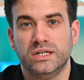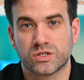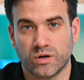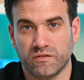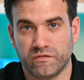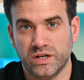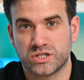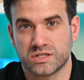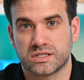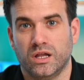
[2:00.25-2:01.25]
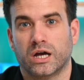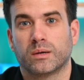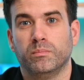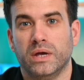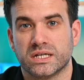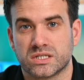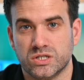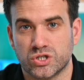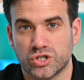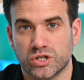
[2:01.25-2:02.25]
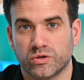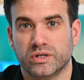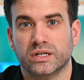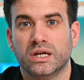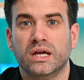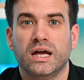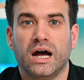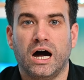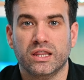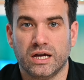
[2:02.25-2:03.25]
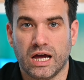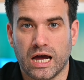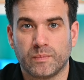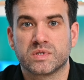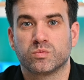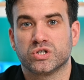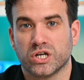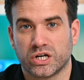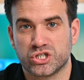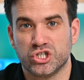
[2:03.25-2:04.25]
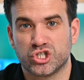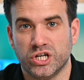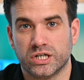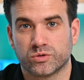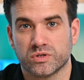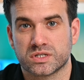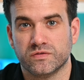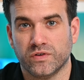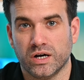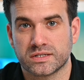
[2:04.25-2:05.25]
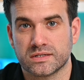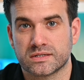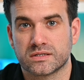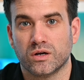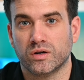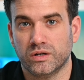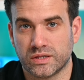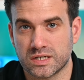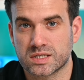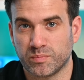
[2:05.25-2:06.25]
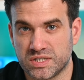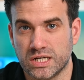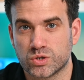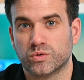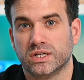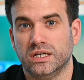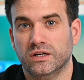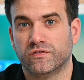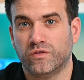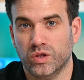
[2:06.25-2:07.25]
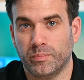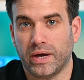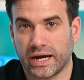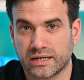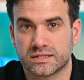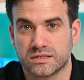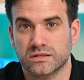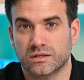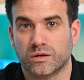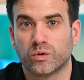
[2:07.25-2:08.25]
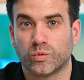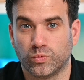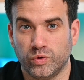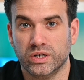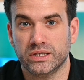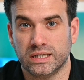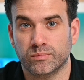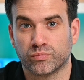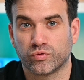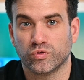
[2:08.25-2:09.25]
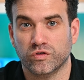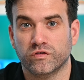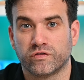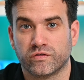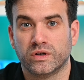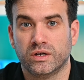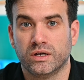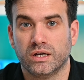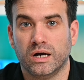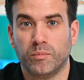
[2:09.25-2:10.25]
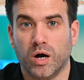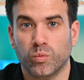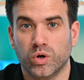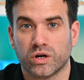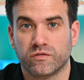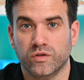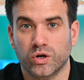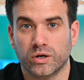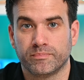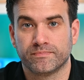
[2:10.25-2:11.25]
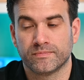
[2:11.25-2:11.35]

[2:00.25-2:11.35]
integrated features like Messenger and other apps which are actually shared across devices. So there's a potential here for the Mac to really improve my workflow.